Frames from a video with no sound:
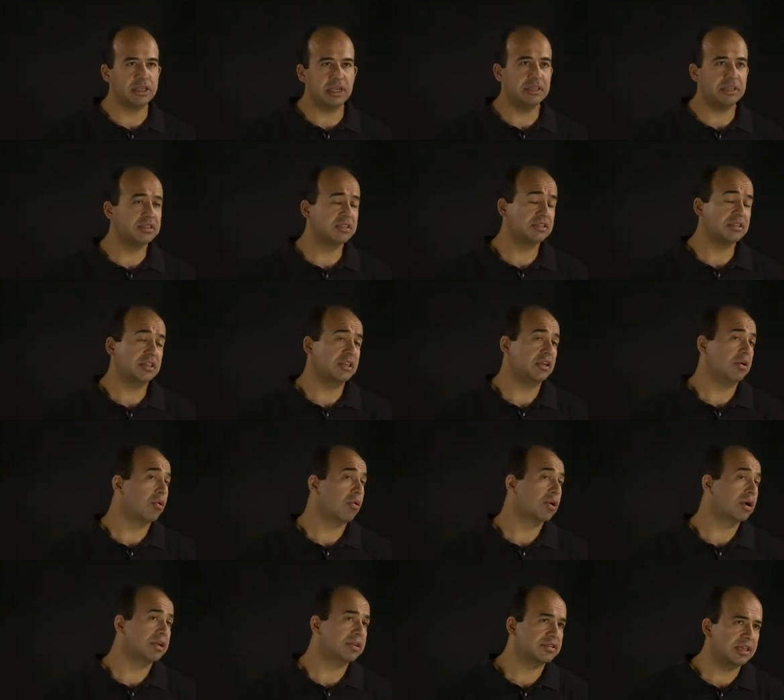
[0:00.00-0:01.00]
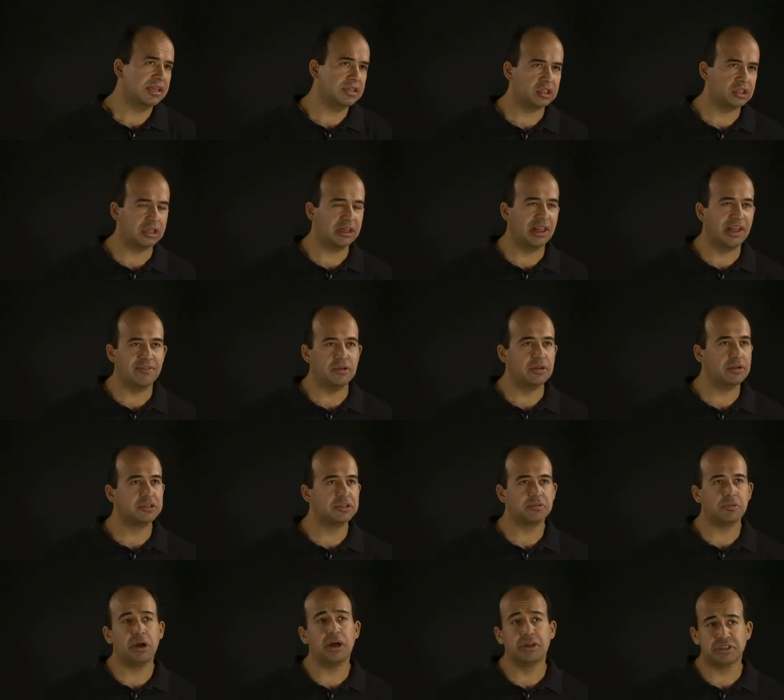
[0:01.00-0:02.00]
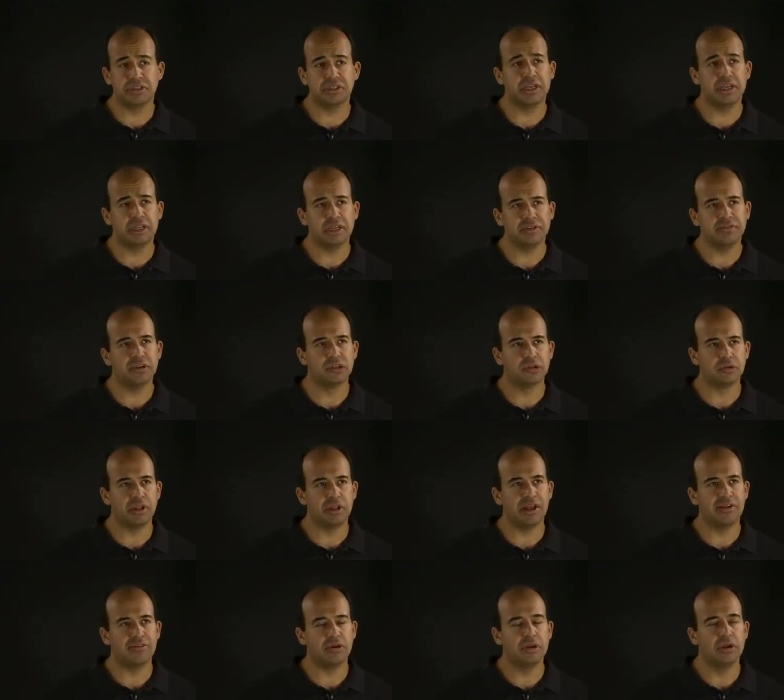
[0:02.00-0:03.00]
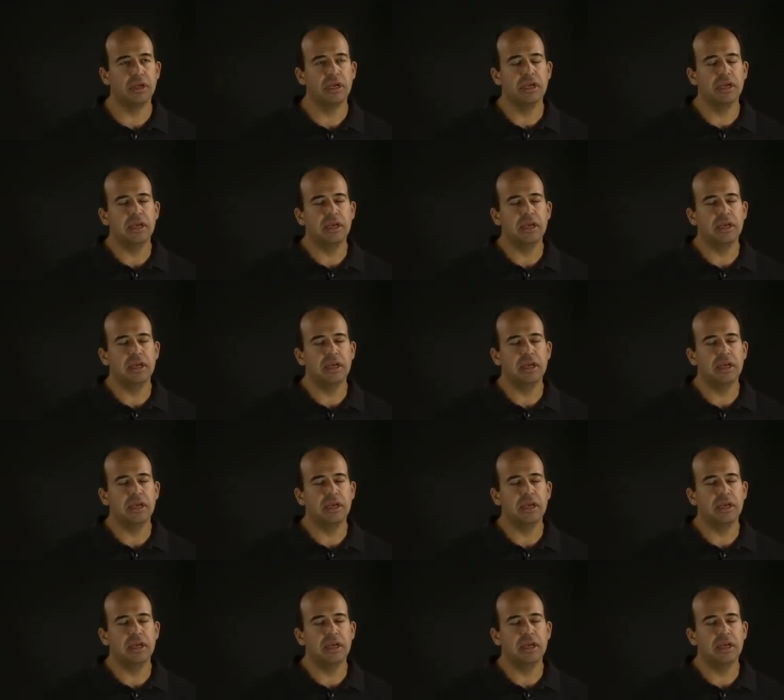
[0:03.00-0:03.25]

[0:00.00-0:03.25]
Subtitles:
and this is at the organizational level as well as at the individual level.